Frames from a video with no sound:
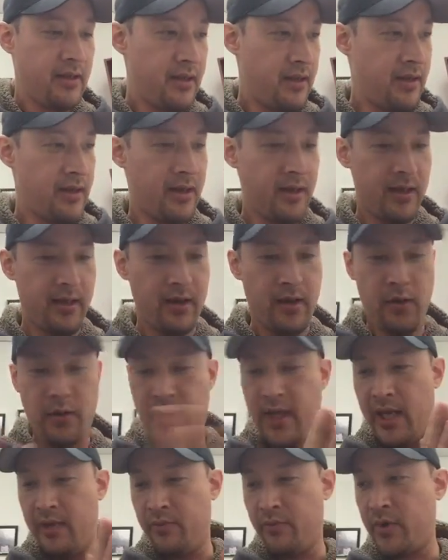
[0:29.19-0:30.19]

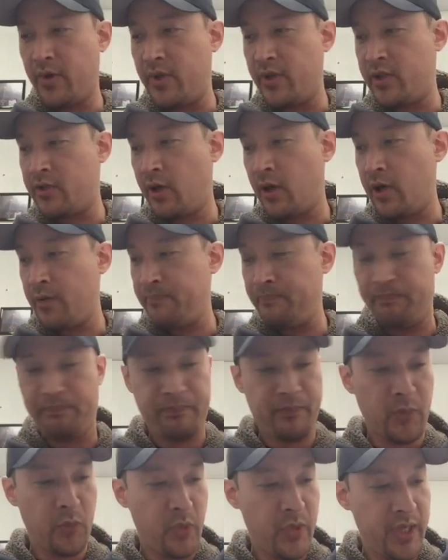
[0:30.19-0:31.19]
Okay, we're going to start
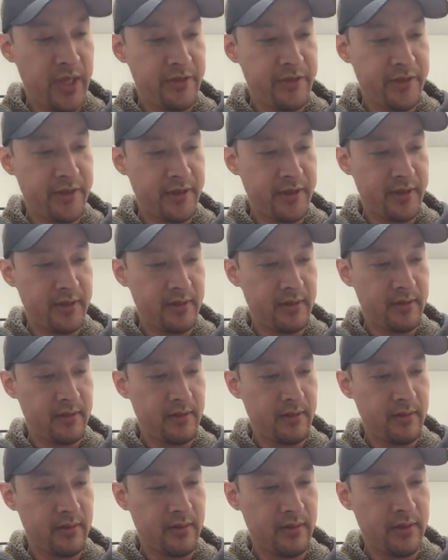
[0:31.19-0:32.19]
with
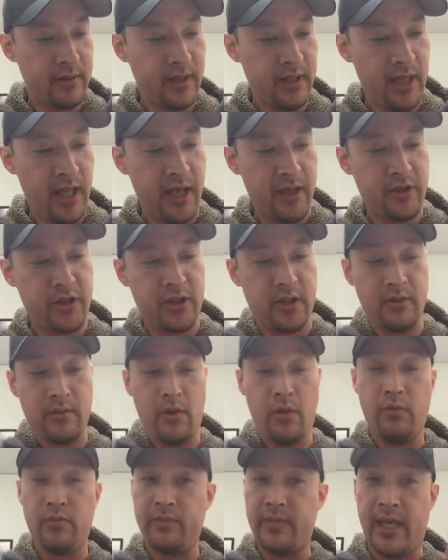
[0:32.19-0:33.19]
the Lush.
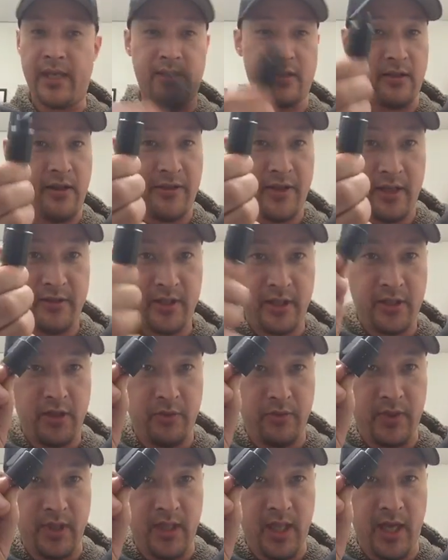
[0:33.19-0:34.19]
Oh, that's an Authentic
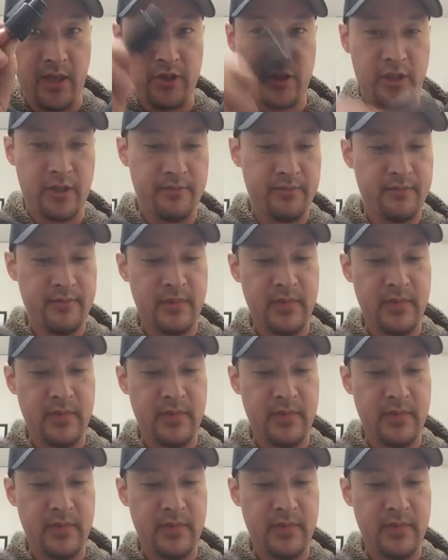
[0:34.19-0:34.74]
too, the Lush.